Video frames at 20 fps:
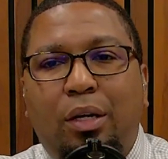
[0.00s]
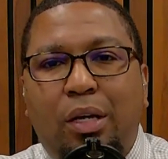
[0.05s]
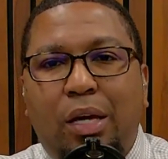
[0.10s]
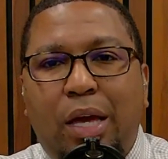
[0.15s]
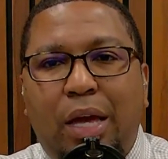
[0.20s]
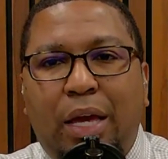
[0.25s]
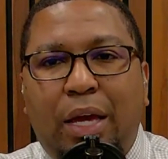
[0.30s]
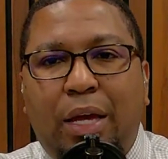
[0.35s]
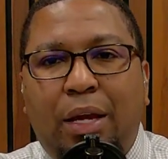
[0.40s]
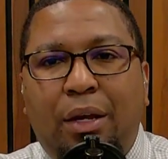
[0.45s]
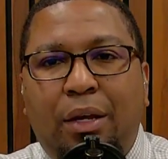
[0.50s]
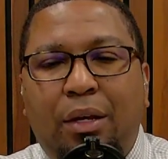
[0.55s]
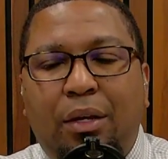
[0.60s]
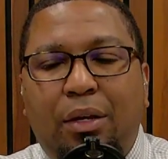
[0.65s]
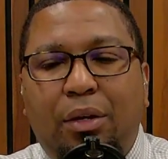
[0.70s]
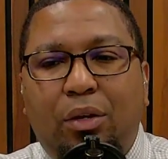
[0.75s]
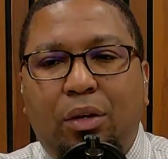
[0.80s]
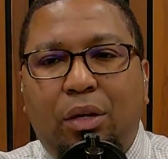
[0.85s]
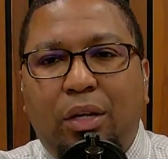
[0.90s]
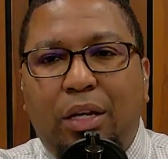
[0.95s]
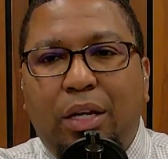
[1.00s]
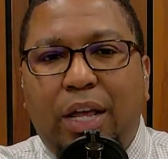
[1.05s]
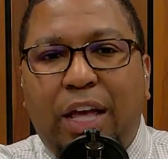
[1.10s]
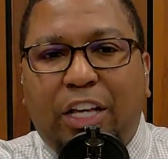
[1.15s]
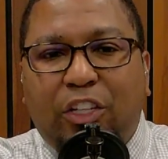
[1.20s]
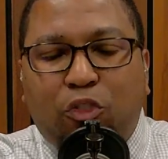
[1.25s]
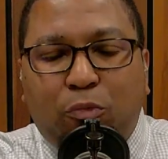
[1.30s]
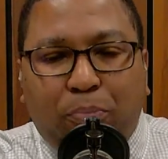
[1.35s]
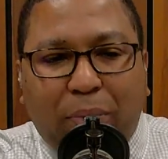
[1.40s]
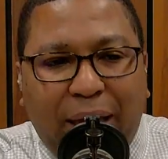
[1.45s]
and
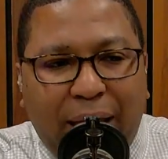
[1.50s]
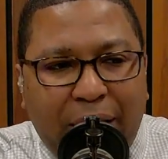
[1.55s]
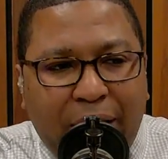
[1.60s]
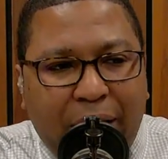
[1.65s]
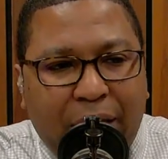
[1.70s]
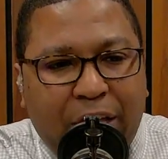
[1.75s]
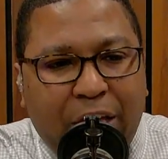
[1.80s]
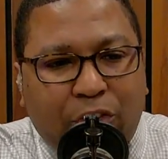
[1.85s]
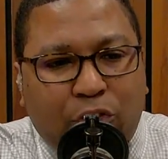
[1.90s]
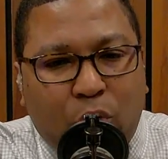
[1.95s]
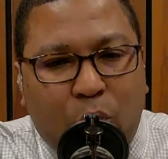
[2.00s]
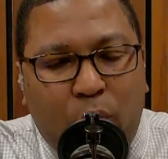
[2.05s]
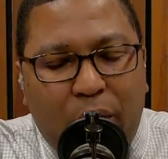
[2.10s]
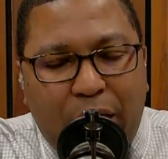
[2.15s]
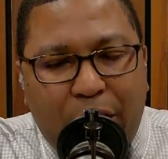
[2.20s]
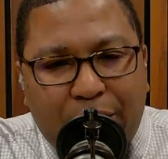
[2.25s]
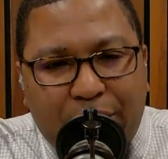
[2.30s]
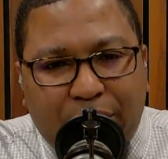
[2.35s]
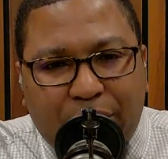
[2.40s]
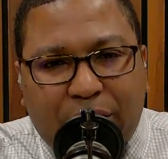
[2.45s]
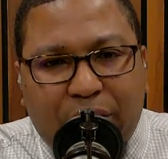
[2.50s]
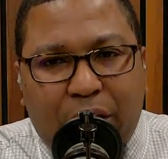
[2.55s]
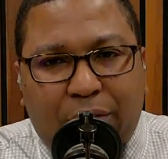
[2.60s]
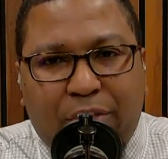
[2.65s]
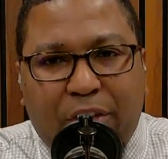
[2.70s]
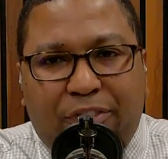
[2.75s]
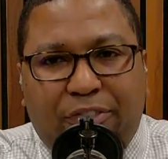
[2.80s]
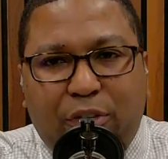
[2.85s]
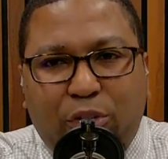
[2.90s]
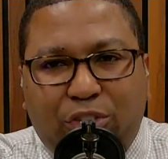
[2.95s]
explaining his awareness of
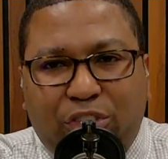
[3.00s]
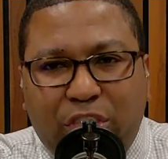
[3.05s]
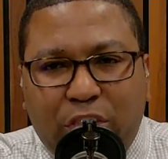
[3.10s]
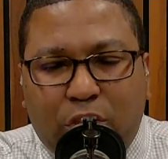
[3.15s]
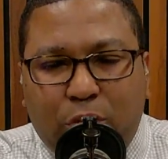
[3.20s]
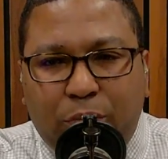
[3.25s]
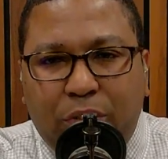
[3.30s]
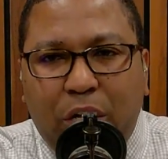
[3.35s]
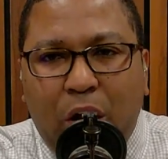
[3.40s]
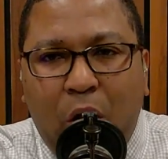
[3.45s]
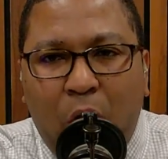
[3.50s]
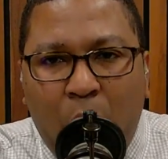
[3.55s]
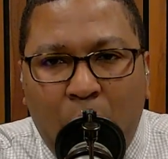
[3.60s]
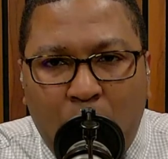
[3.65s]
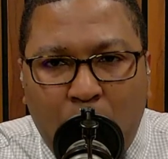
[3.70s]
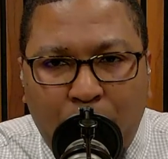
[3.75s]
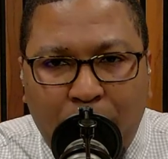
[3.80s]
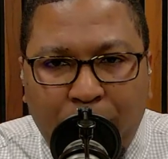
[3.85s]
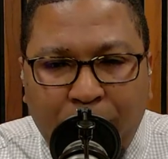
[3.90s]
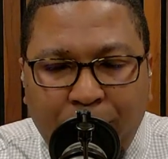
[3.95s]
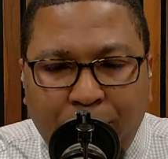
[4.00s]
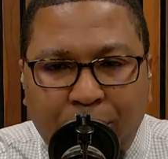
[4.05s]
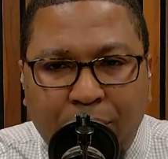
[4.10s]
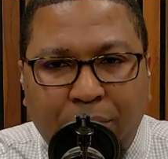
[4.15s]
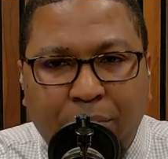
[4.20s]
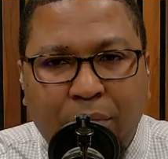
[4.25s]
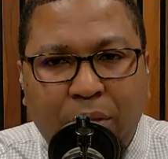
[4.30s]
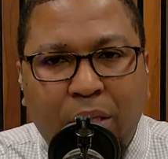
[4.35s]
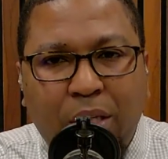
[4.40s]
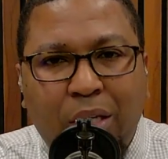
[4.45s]
the first century home
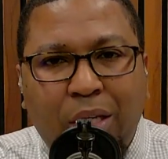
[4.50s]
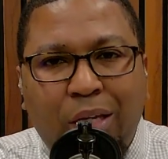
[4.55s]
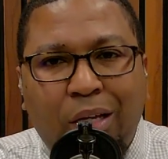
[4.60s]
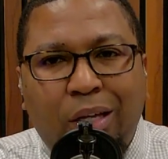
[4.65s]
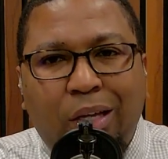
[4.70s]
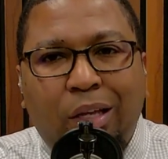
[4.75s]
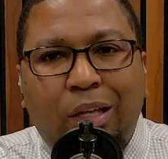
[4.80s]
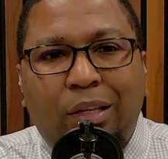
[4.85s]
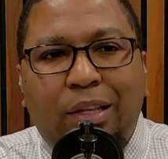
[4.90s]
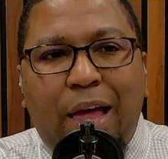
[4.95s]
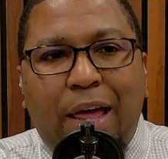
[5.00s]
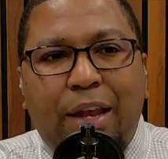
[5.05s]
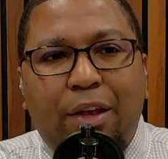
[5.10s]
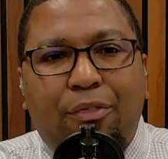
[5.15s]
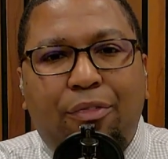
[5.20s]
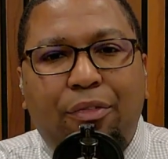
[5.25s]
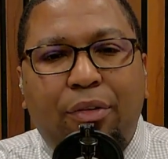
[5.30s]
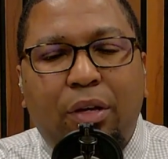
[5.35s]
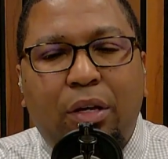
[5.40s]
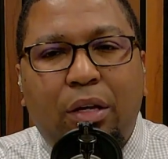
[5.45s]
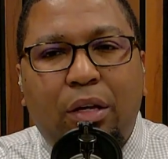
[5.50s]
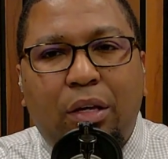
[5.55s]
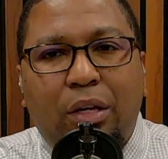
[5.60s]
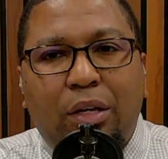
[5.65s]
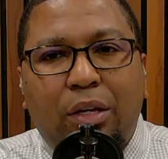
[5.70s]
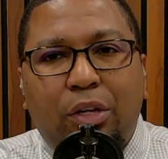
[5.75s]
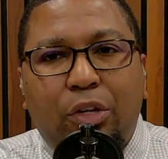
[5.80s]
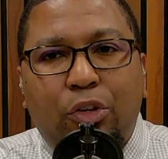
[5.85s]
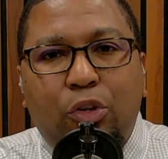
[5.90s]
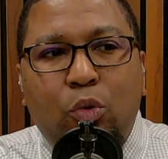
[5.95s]
that if
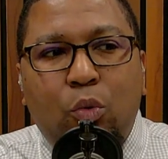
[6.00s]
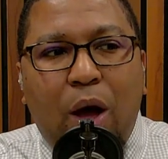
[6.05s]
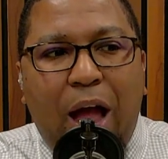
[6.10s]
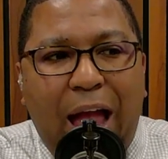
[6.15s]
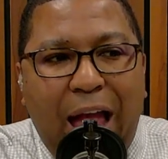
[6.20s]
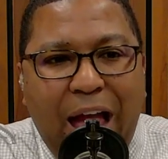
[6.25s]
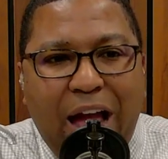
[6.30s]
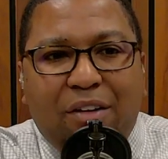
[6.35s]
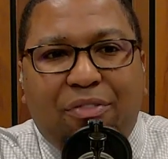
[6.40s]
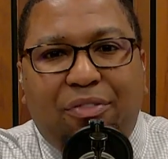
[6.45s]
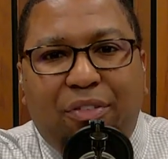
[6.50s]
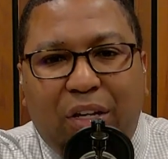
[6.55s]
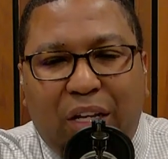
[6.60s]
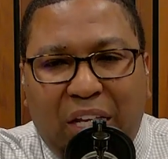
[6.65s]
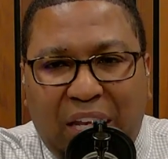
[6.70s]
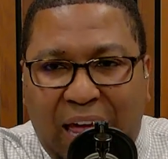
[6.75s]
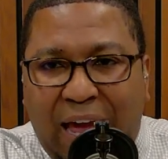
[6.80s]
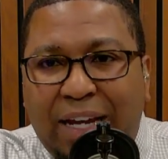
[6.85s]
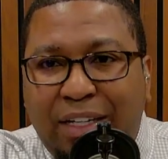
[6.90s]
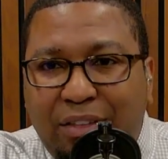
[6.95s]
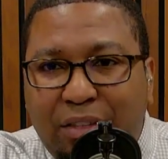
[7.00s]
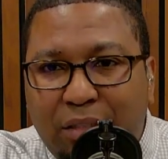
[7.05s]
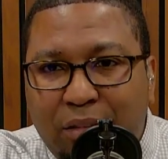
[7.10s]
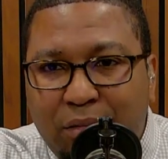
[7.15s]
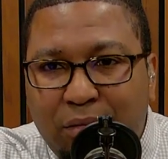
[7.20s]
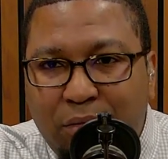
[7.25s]
you have light,